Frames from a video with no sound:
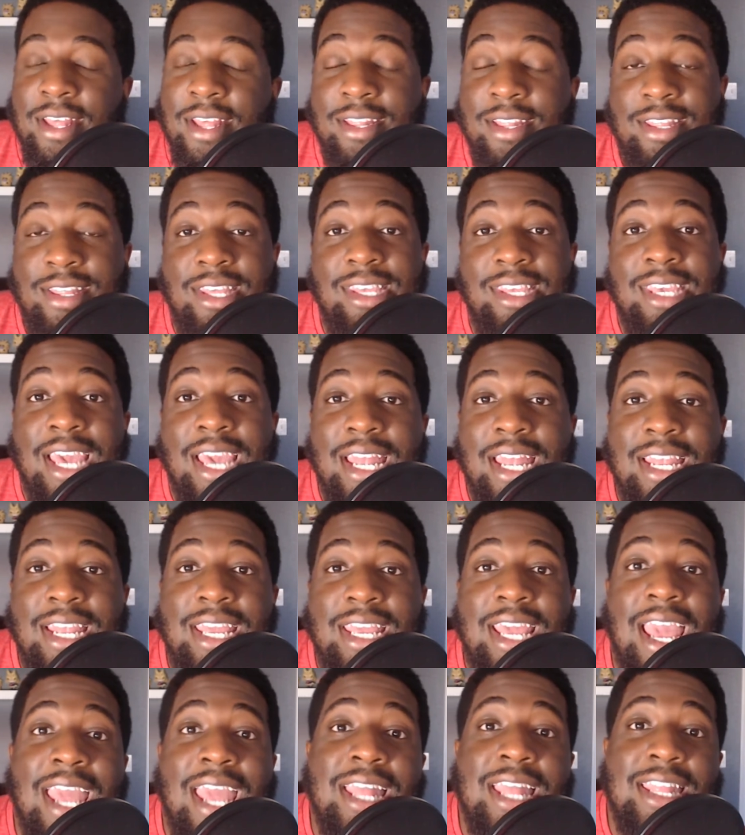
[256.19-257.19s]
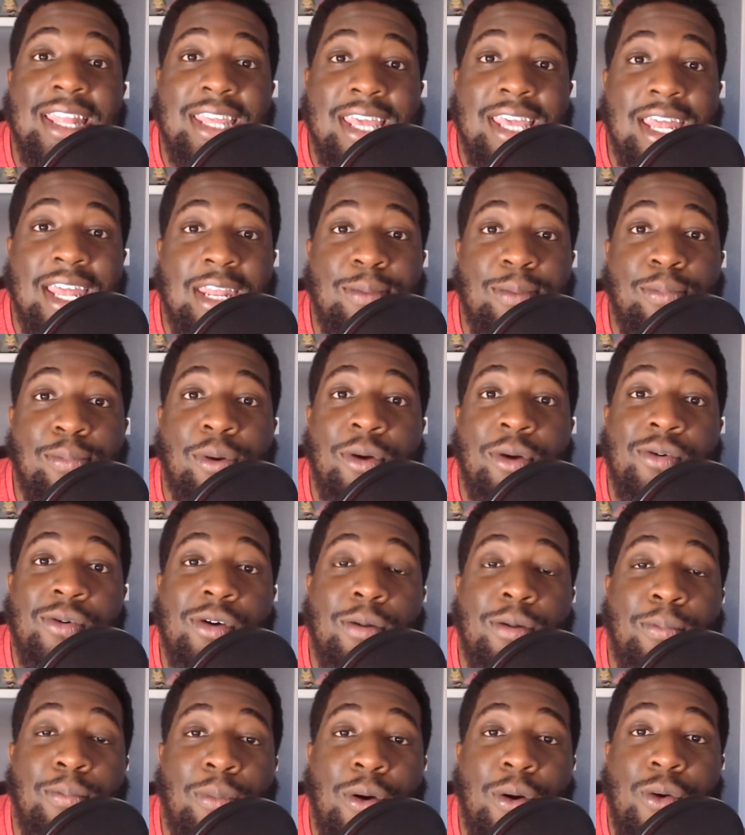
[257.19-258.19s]
The Yeti and the Yeti Pro are
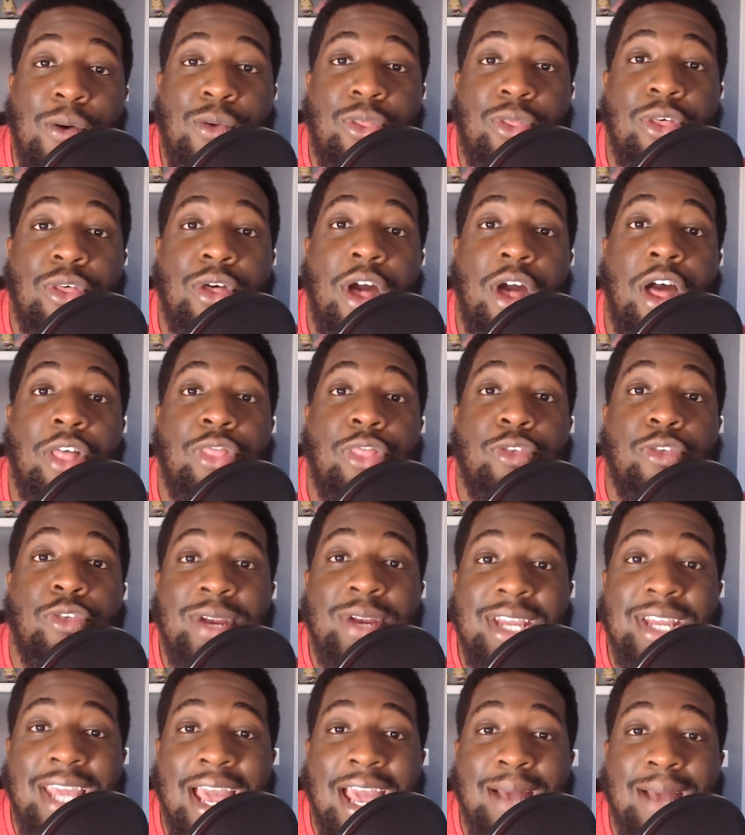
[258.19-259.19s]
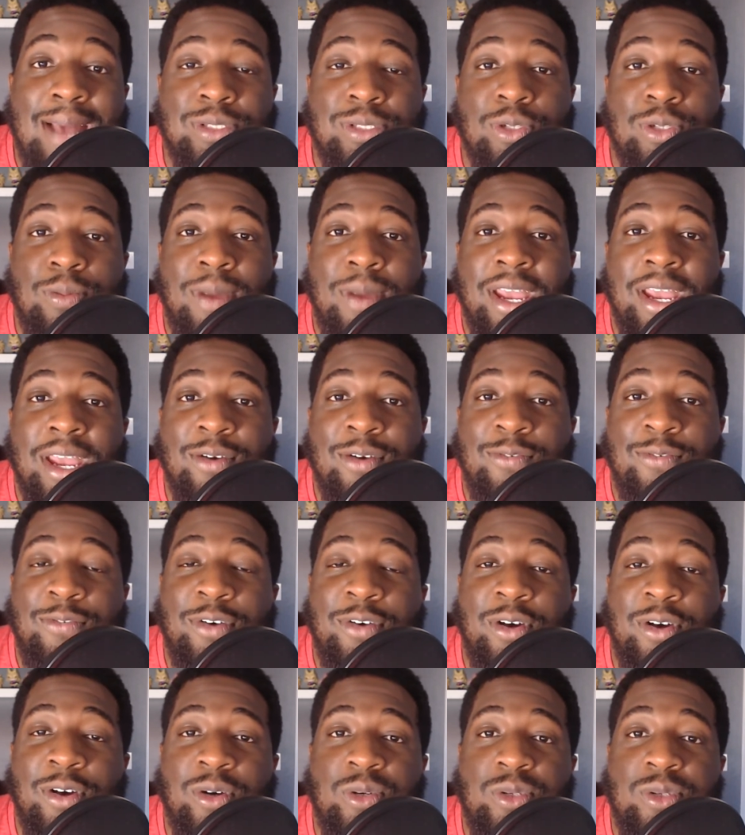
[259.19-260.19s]
both 3-capsule
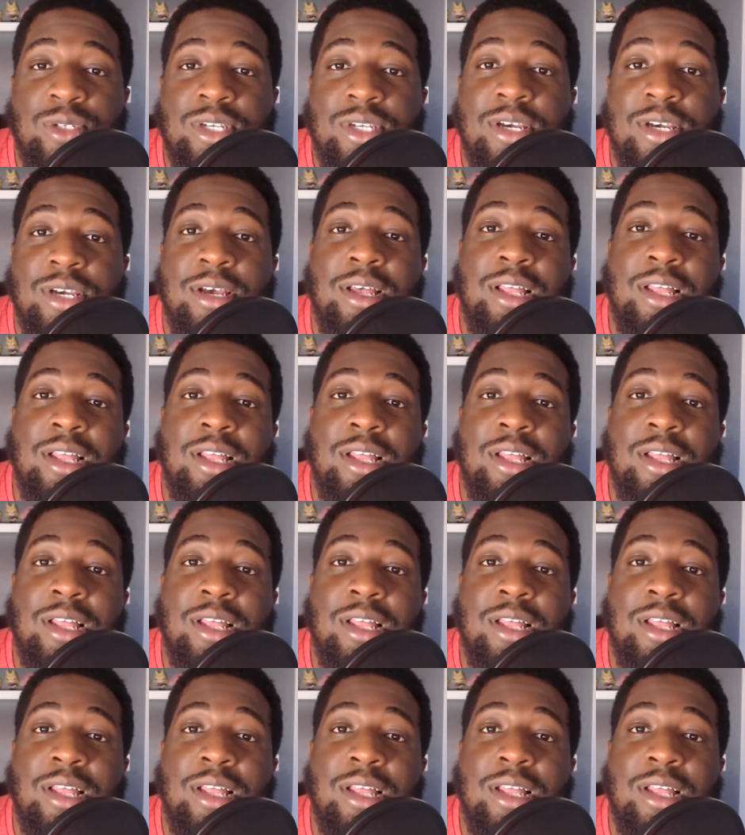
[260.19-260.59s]
microphones,